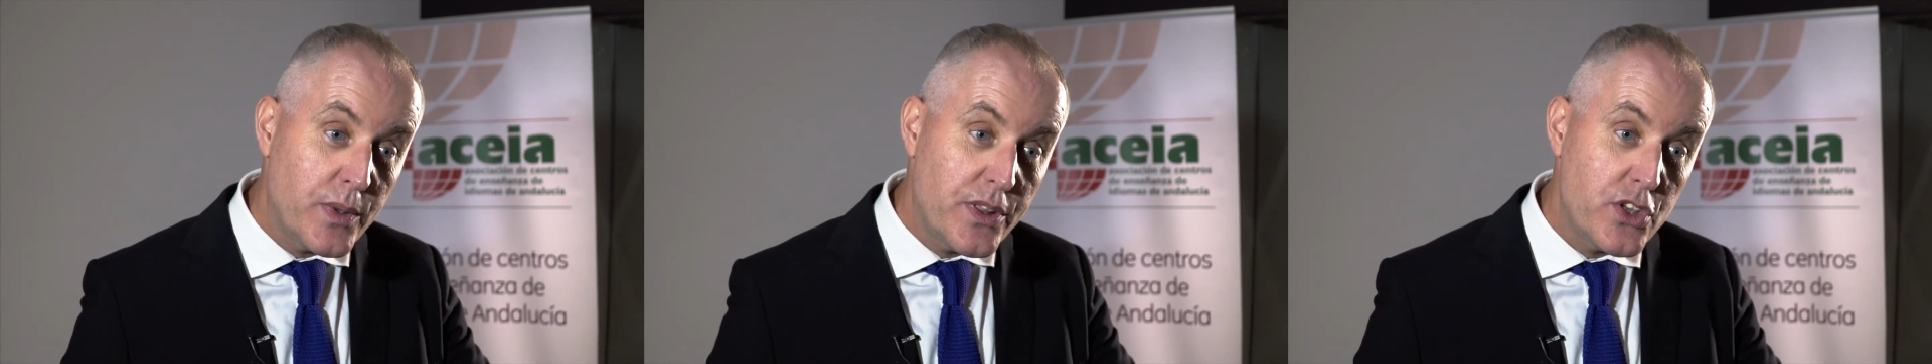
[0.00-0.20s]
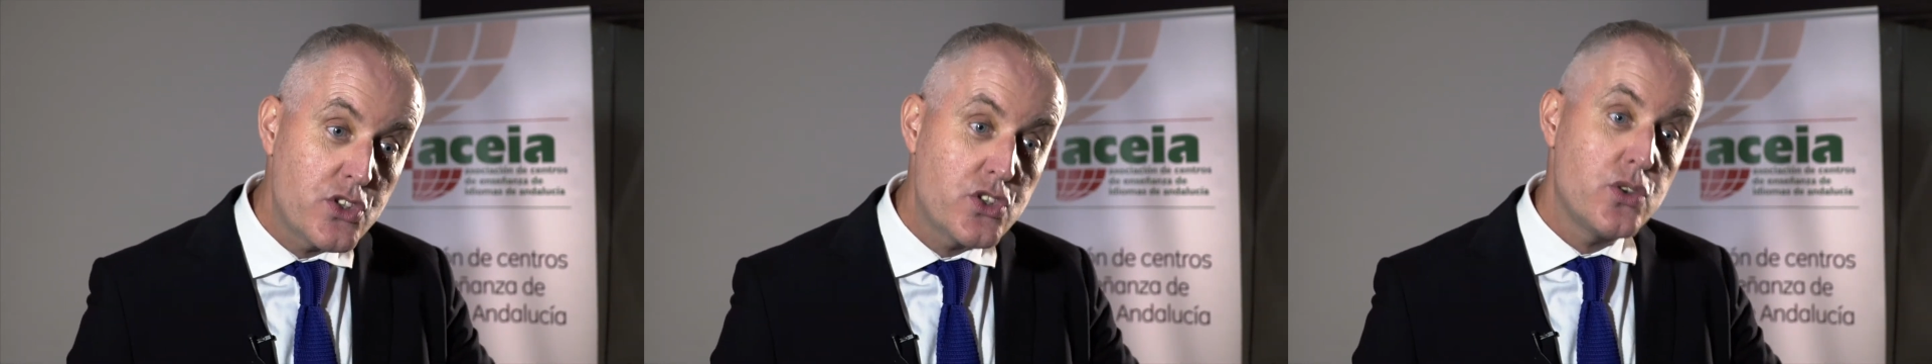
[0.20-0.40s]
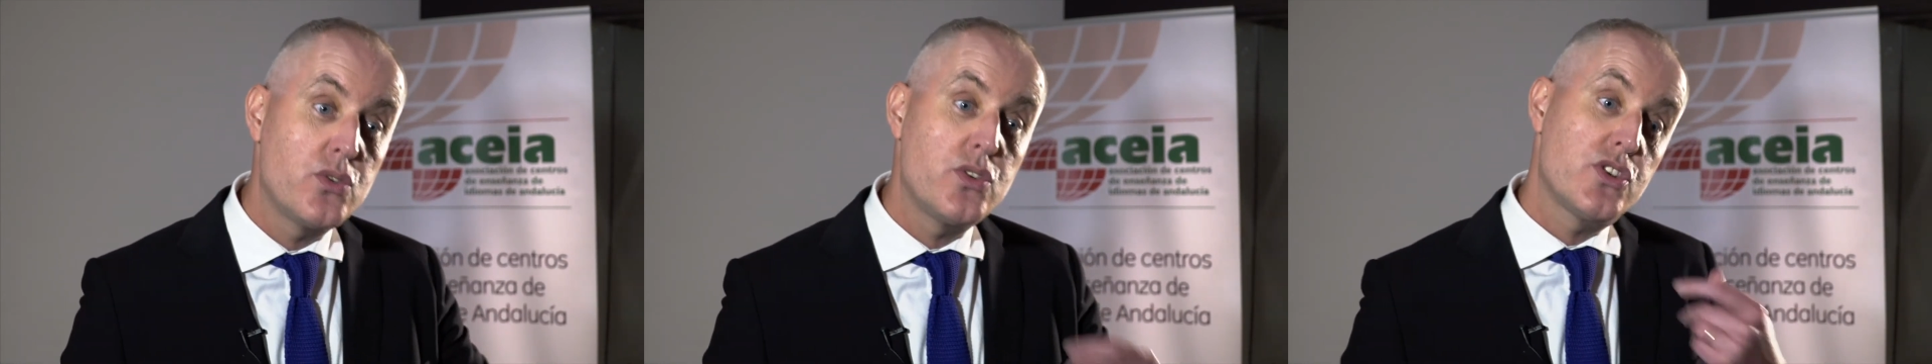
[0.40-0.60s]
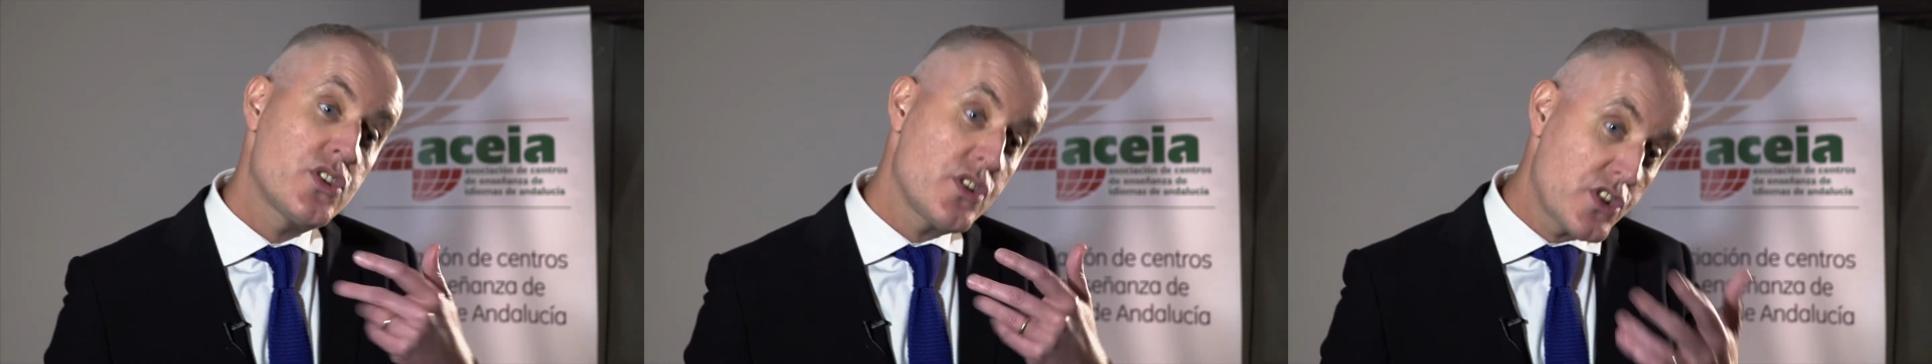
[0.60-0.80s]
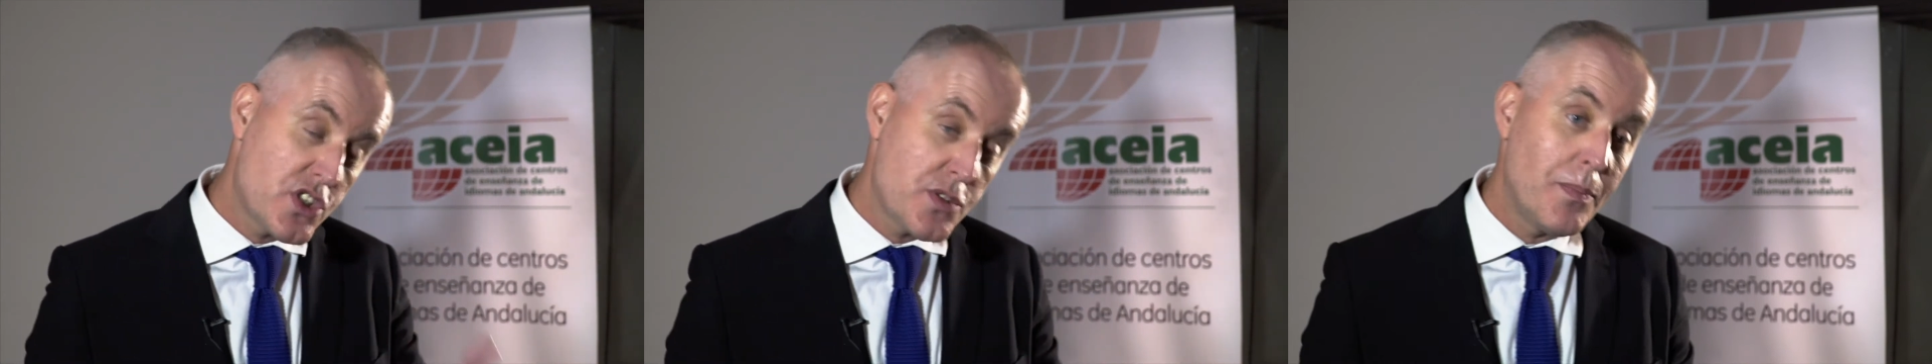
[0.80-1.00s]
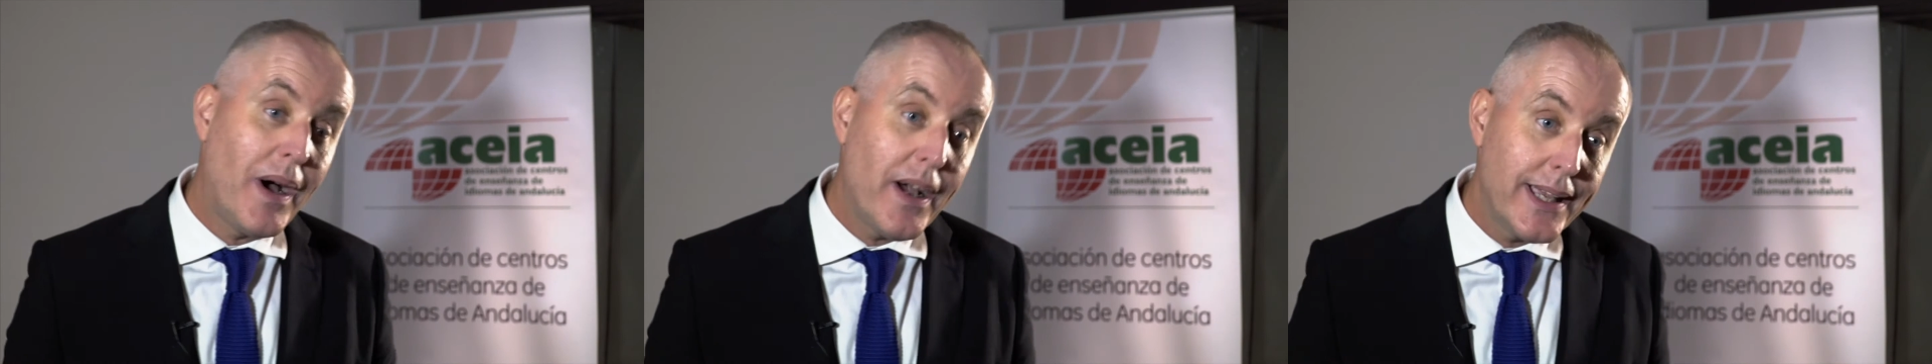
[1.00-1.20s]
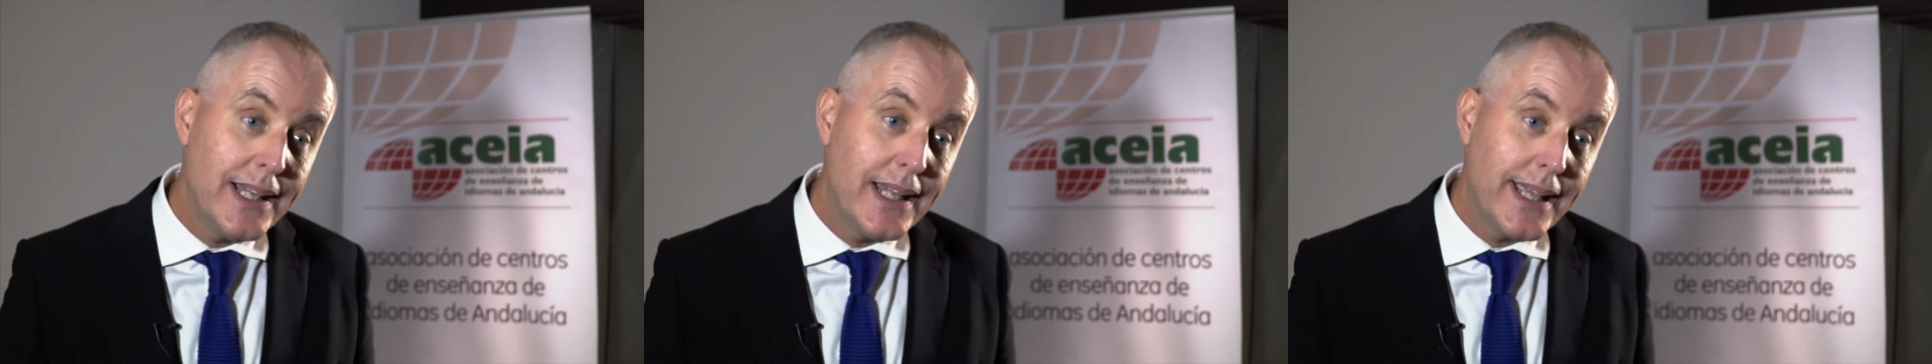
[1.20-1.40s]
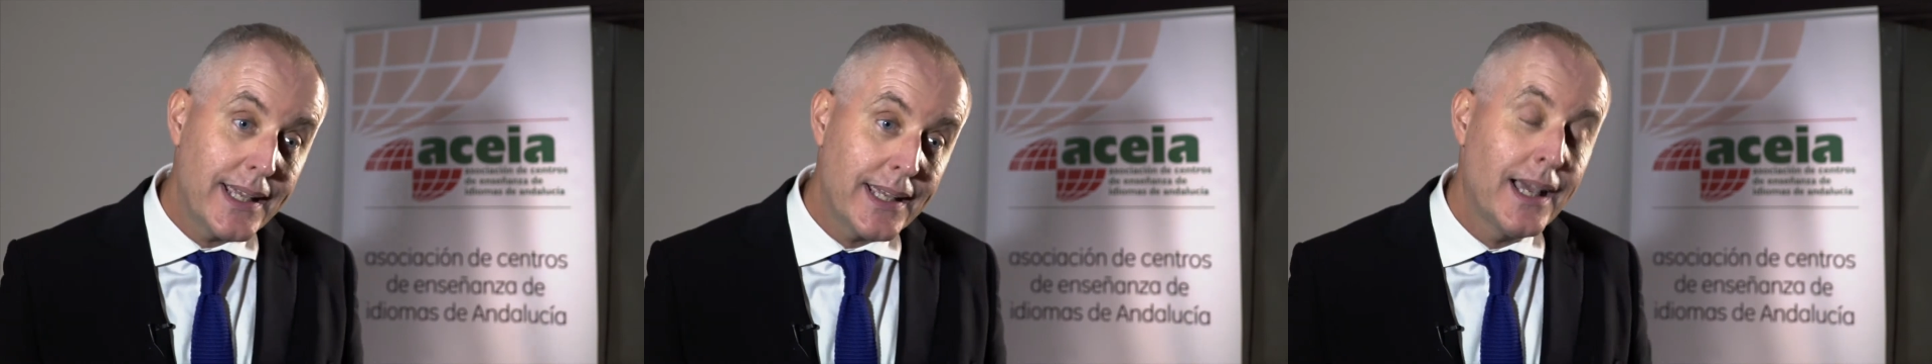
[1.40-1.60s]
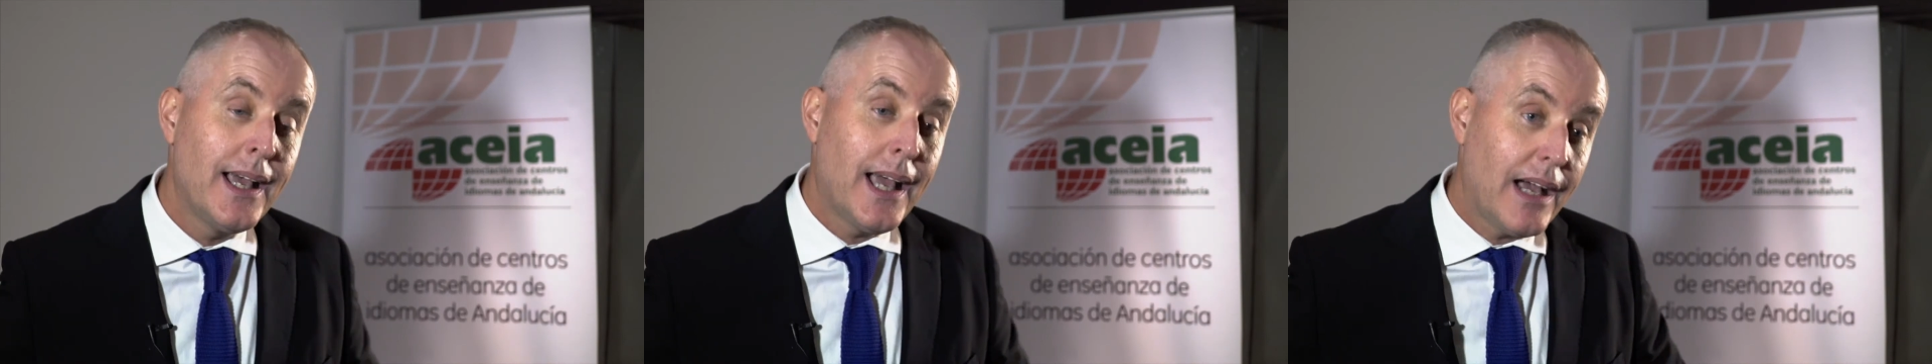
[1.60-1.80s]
with the students, smiling,